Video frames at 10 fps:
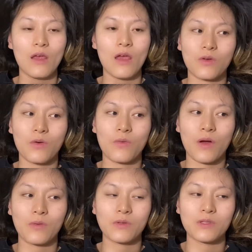So
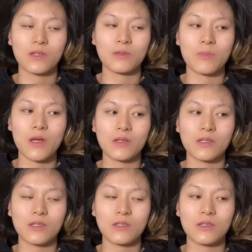I was
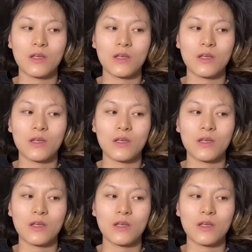expecting